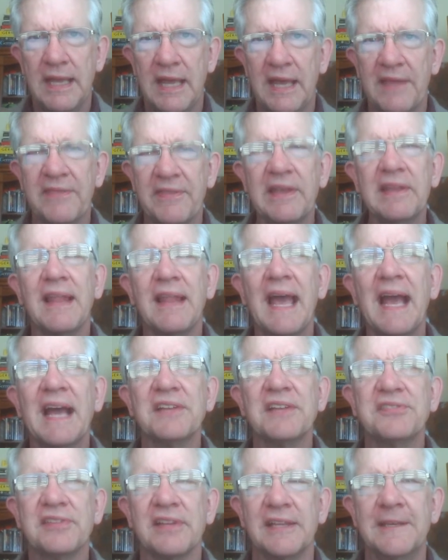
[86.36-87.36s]
And then
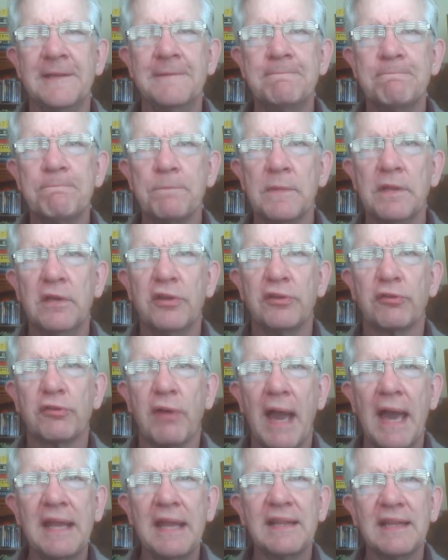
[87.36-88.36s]
lastly,
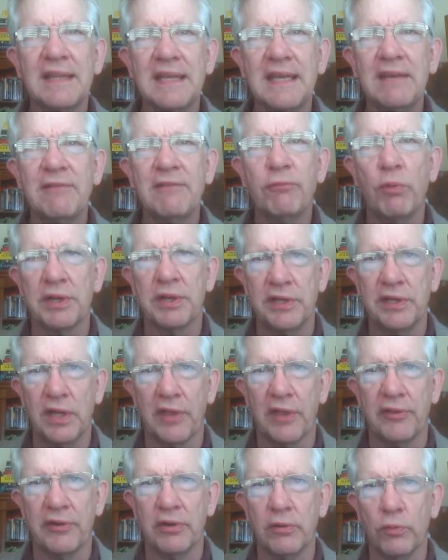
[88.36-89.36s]
try to leave one
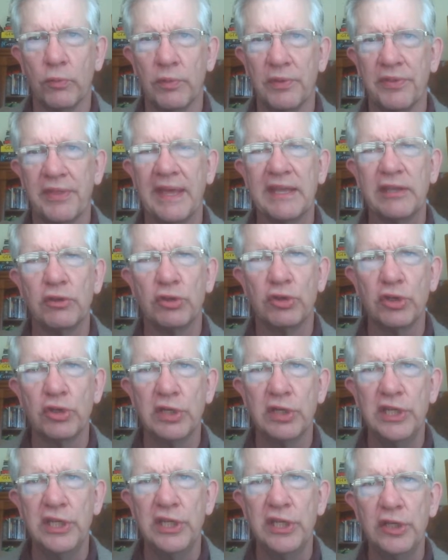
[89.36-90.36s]
another with a
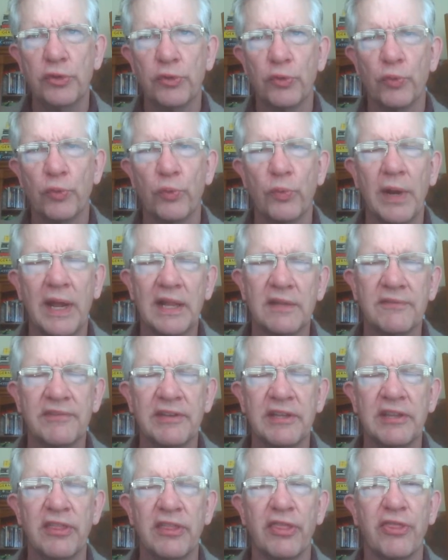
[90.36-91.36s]
good,
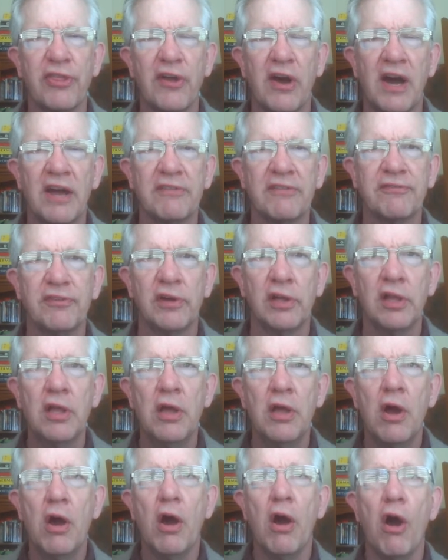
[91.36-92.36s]
relevant, thoughtful,
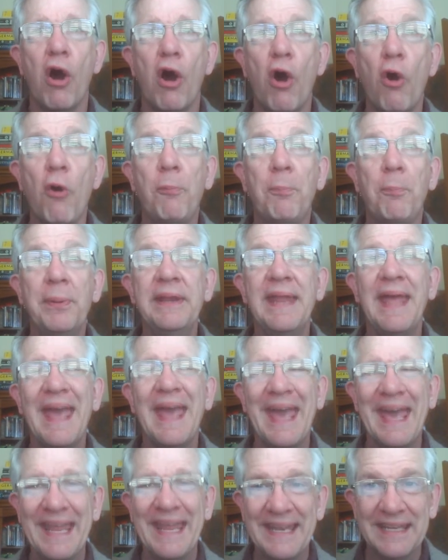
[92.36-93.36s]

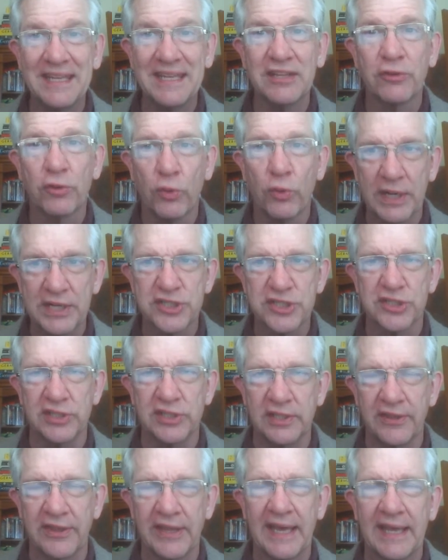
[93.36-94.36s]
open-ended
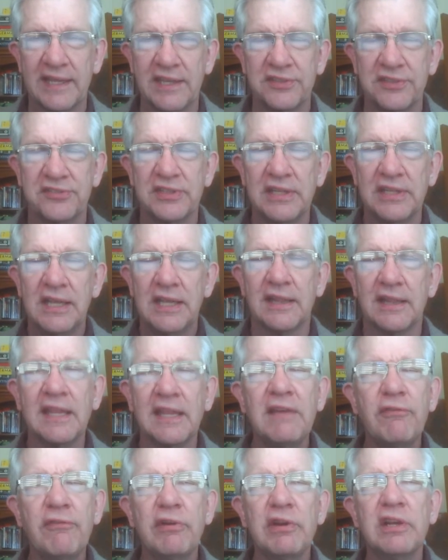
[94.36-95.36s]
question. That is,
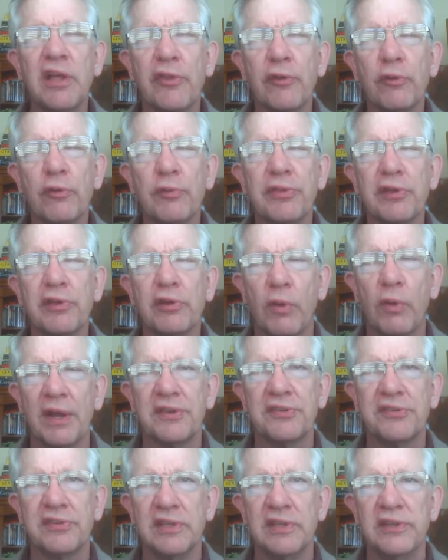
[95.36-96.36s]
leave one another with a
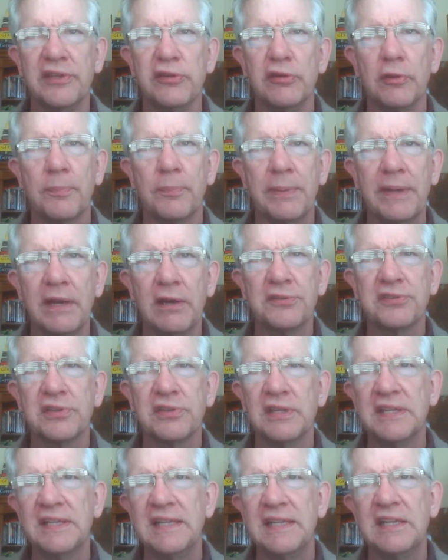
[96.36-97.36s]
question that your peer is
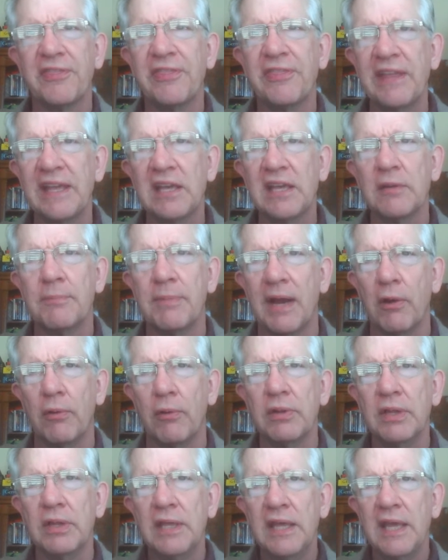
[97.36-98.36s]
going to need to think
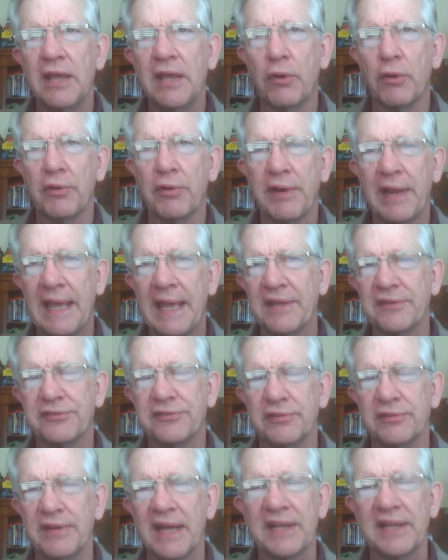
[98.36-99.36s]
about in order to
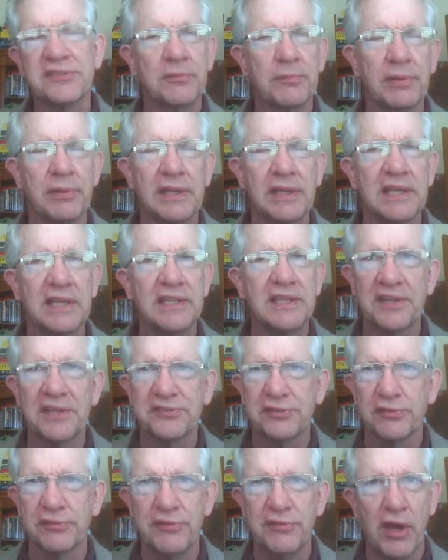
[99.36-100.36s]
answer, not simply a
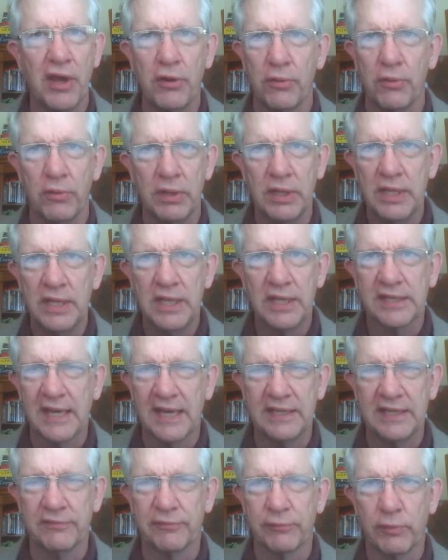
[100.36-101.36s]
yes or no
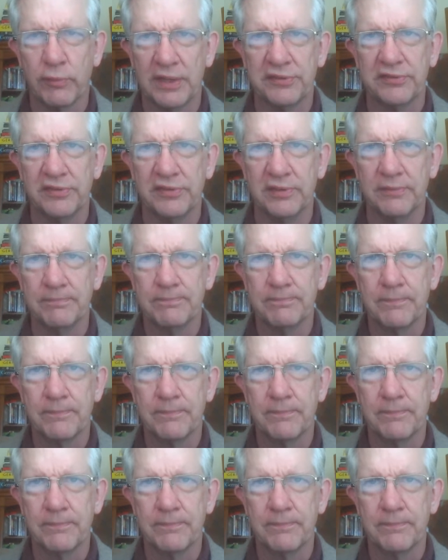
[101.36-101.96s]
kind of question,